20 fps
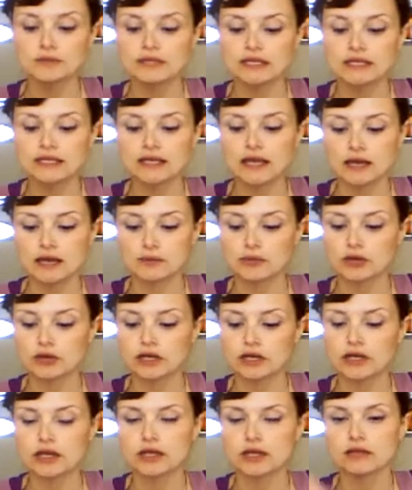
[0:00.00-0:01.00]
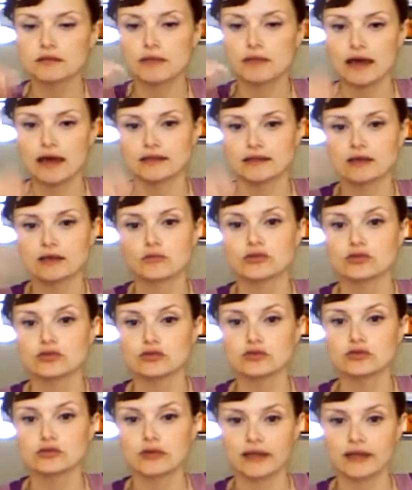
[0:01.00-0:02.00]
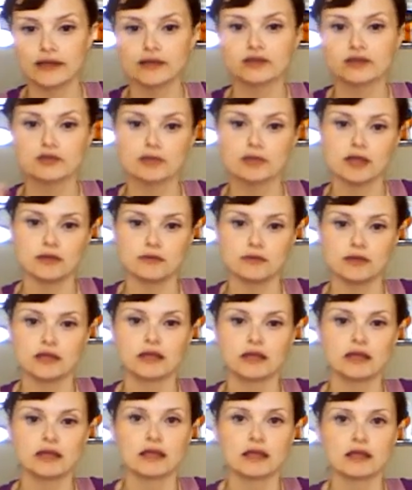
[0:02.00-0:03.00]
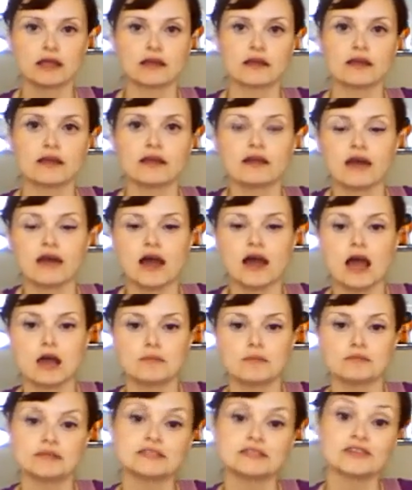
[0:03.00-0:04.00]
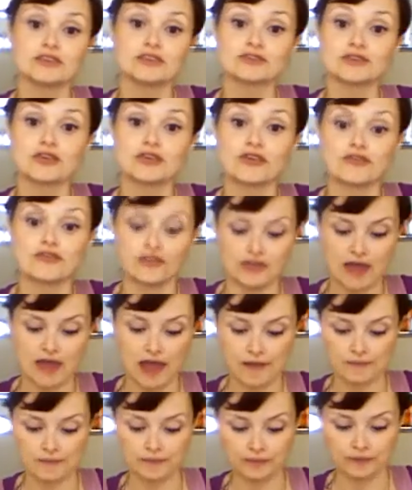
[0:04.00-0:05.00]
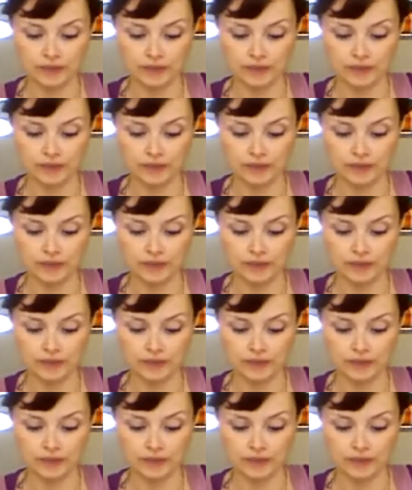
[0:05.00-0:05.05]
tea and put it in the bathtub with you and your baby, it's also good for that.